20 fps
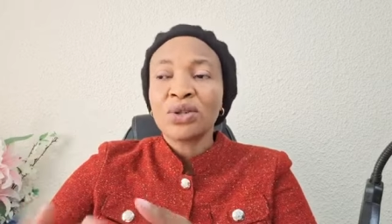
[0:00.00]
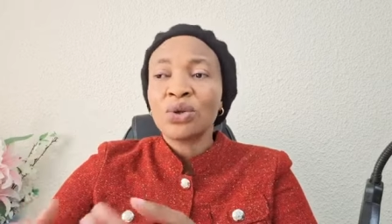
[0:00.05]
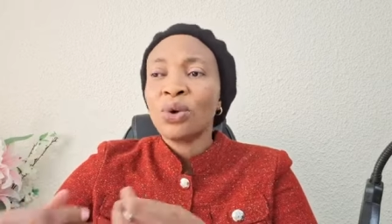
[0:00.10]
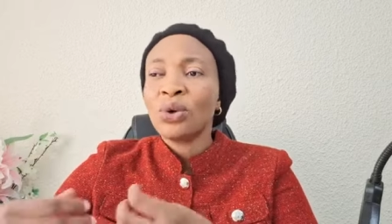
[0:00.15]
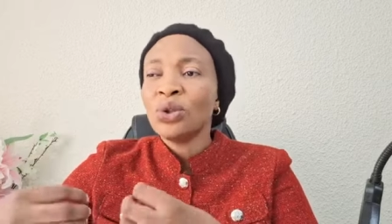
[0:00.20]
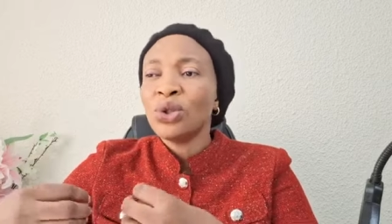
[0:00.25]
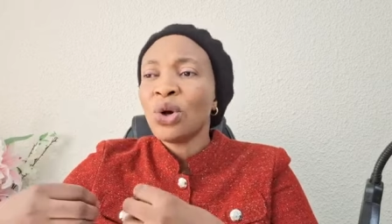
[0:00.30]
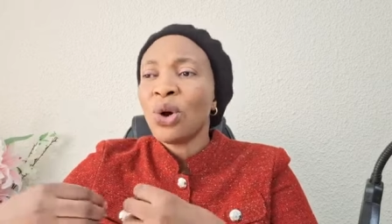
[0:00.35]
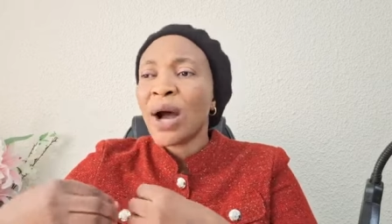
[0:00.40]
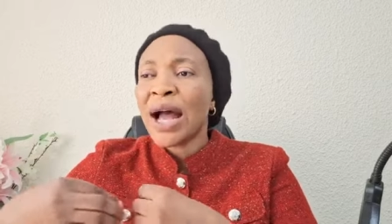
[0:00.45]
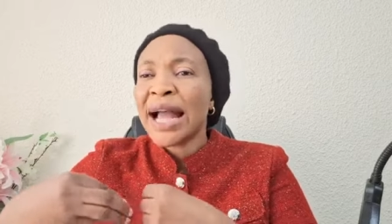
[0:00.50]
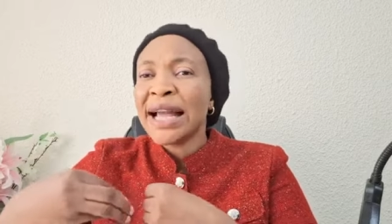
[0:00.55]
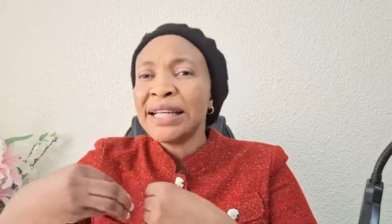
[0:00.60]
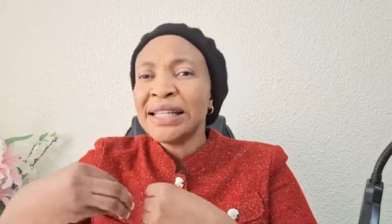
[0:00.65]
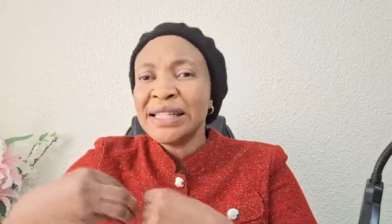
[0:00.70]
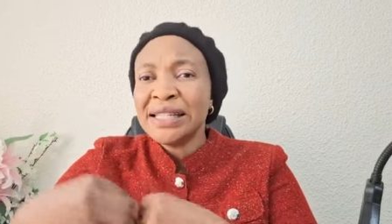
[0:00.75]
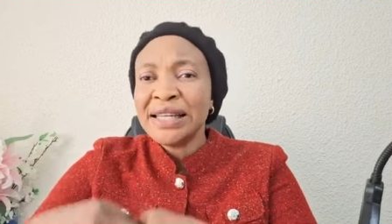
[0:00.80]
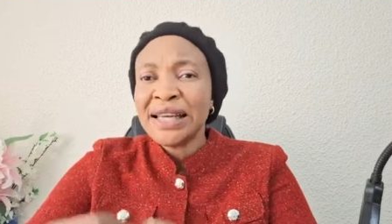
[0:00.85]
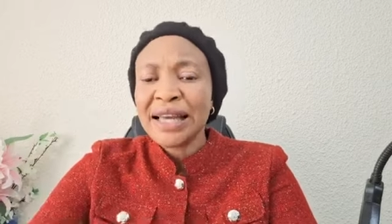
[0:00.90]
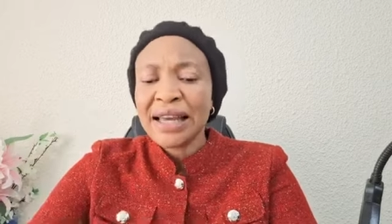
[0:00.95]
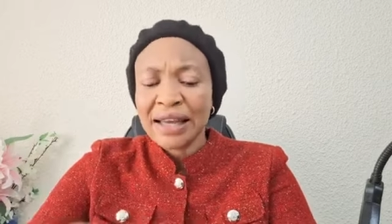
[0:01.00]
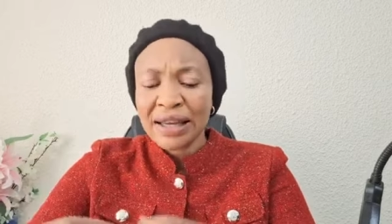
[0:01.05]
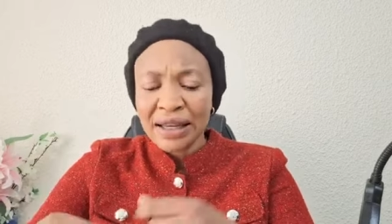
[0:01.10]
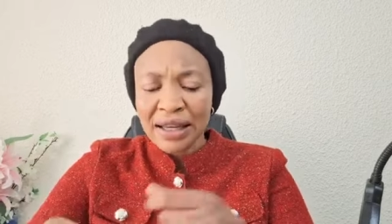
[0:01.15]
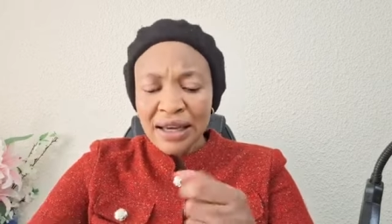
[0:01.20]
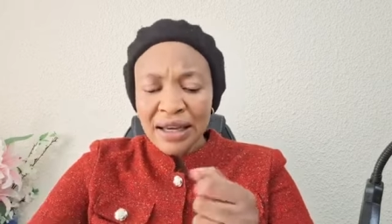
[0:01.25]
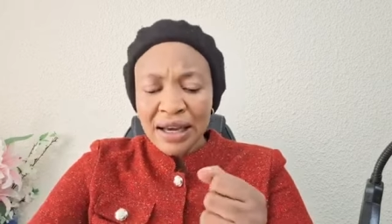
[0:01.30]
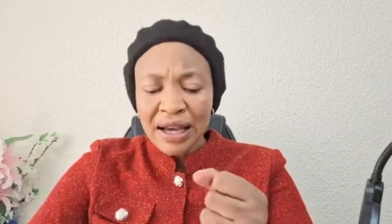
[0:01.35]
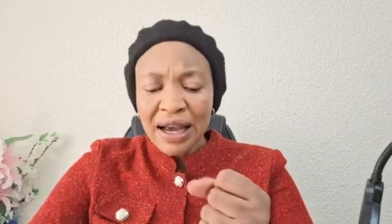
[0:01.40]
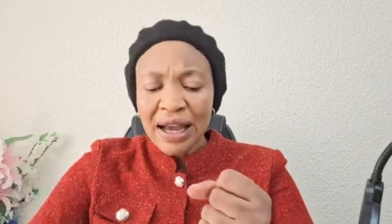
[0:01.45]
So your idea
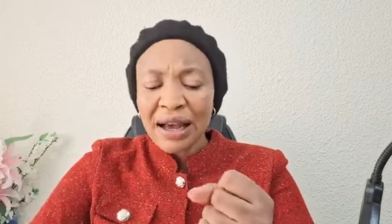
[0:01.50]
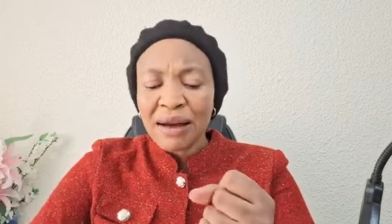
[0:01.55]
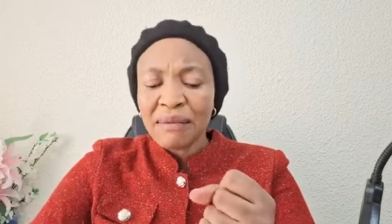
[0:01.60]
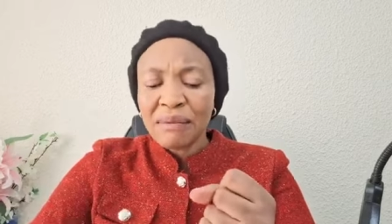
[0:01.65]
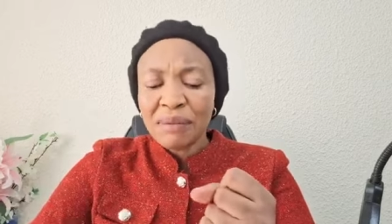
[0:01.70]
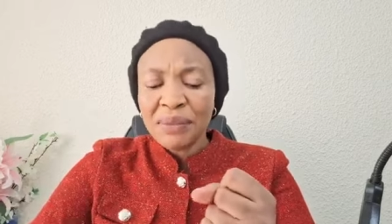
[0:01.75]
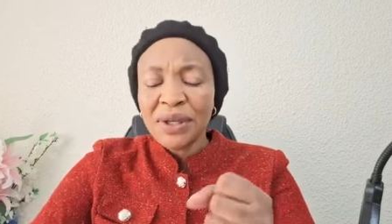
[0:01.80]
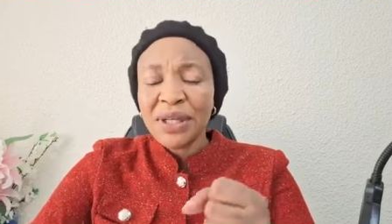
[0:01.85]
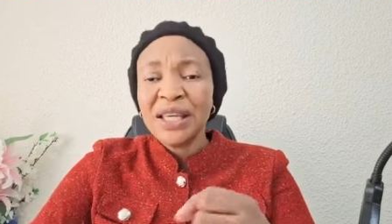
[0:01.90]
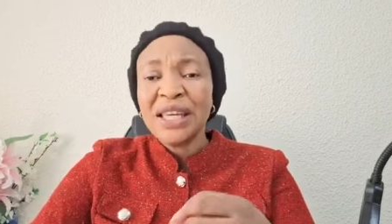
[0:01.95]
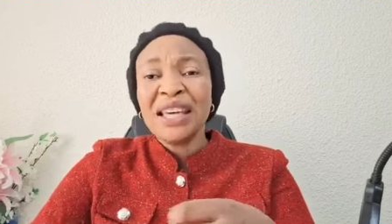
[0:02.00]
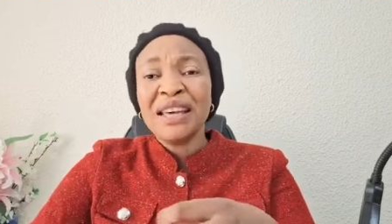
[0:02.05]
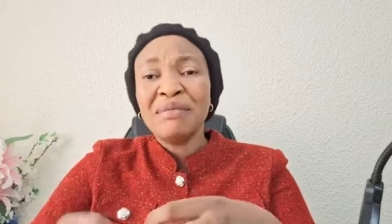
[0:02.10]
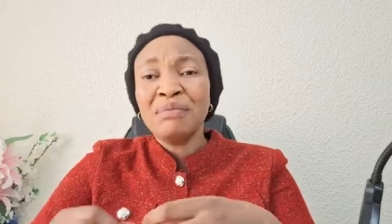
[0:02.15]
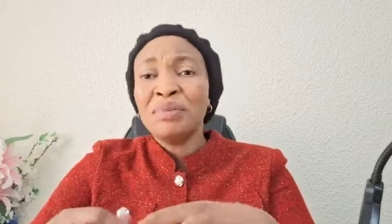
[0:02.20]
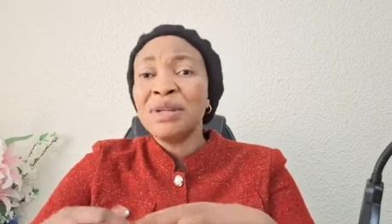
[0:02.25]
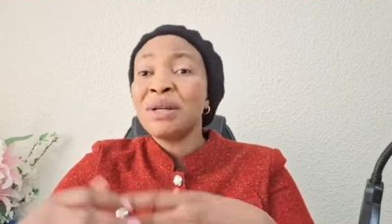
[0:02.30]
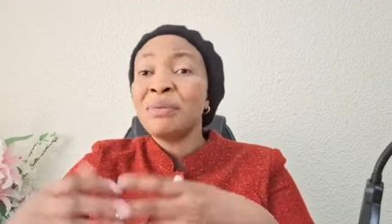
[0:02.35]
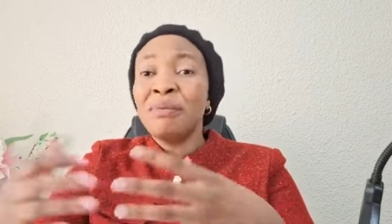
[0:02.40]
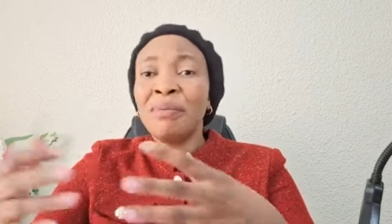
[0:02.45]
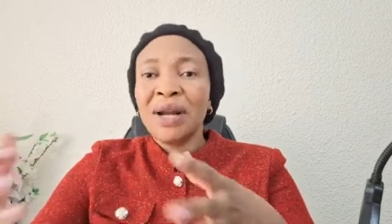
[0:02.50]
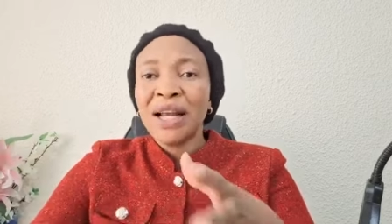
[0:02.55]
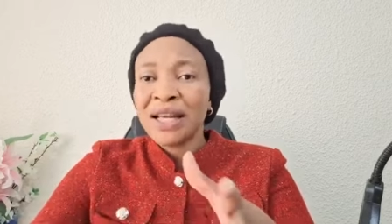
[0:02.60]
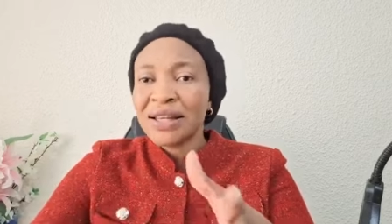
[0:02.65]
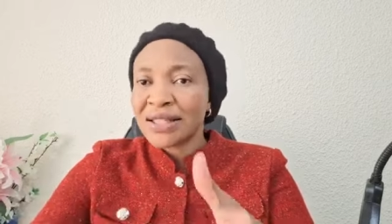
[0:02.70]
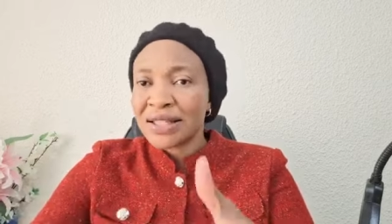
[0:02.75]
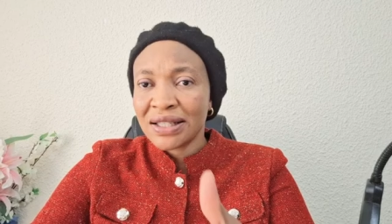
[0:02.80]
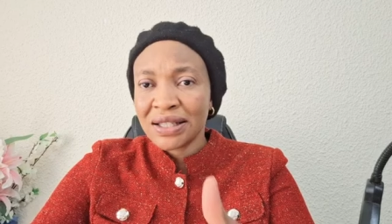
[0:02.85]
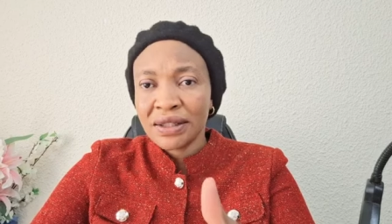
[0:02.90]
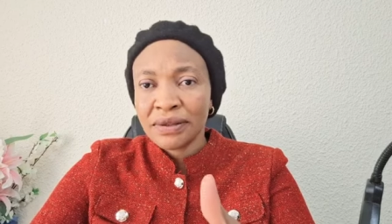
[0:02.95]
can be a big
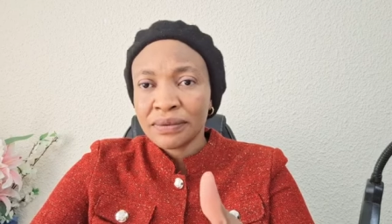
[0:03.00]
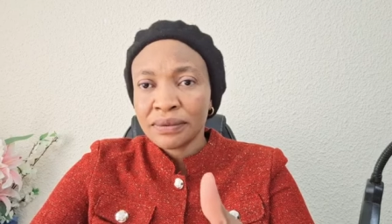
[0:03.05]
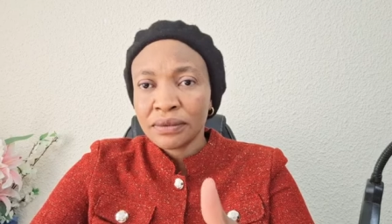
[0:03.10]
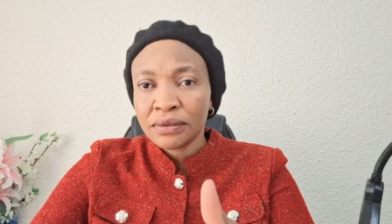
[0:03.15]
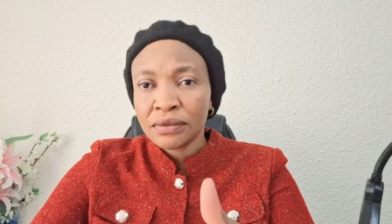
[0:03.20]
blessing